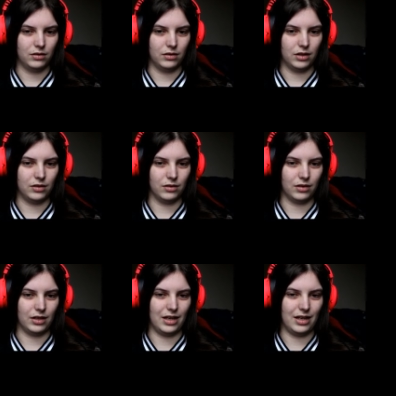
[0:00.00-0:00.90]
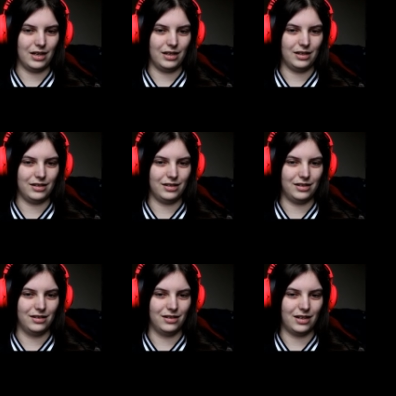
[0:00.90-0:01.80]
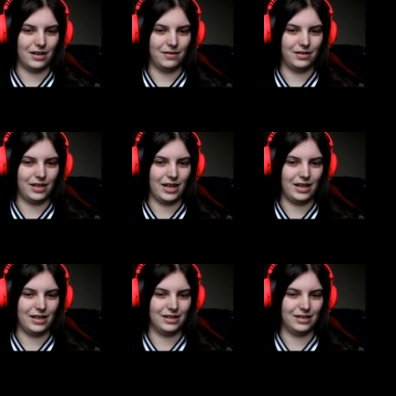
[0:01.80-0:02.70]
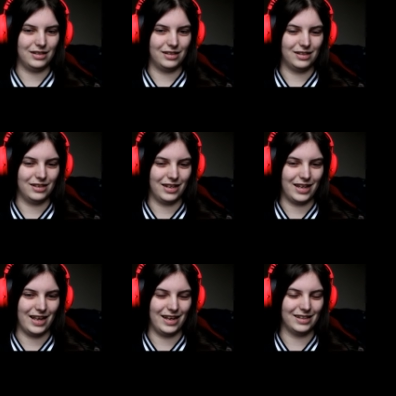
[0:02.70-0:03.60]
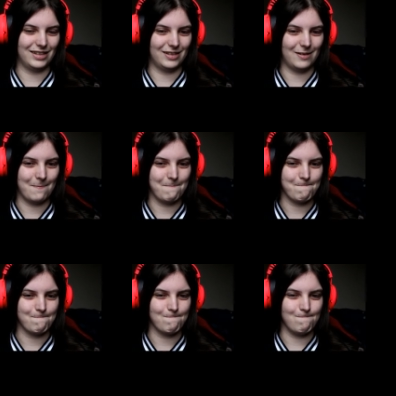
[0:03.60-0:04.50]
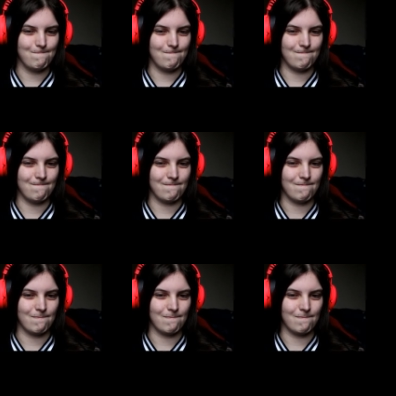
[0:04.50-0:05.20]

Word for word: So that's not... Yeah, that's just not how it is, I guess. Hmm.